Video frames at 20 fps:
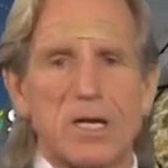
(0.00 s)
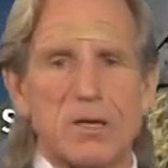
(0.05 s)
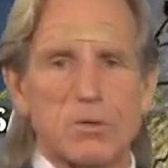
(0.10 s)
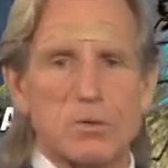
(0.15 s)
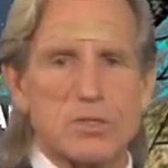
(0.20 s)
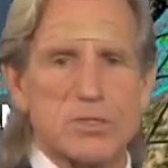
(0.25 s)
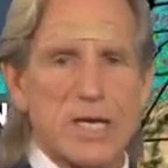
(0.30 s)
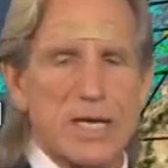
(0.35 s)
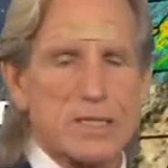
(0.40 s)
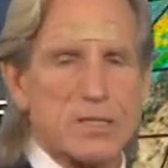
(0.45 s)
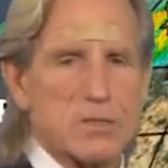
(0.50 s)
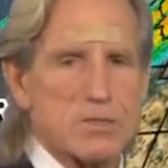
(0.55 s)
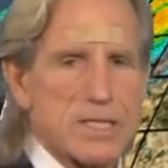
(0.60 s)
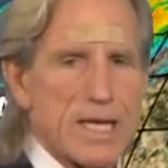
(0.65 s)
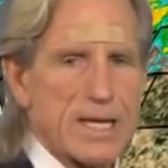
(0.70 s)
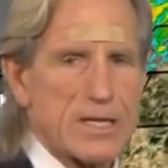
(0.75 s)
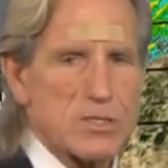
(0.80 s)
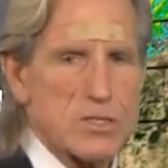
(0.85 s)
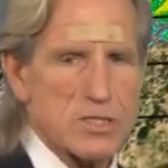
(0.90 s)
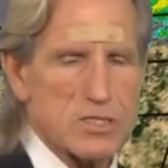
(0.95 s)
We'll check those
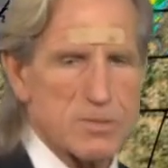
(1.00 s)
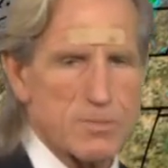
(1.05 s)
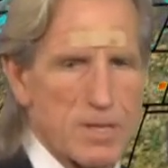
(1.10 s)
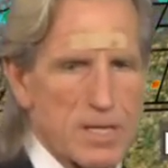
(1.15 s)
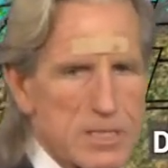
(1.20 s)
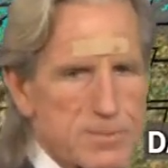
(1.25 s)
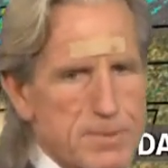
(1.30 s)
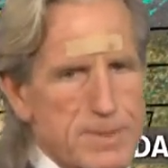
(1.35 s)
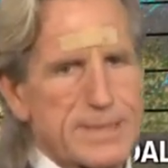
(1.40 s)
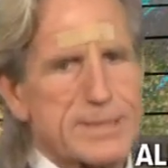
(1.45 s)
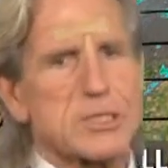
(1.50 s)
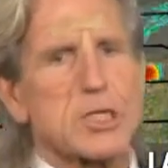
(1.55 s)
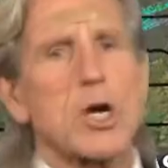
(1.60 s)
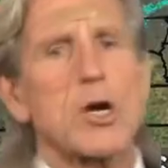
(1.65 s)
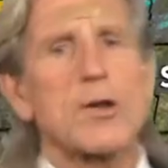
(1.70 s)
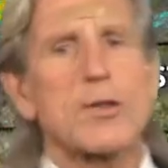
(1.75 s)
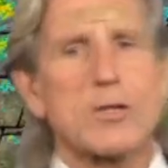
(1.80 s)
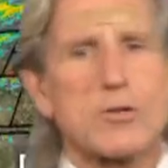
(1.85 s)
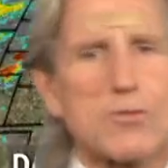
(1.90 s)
out in just a minute. But let's go to the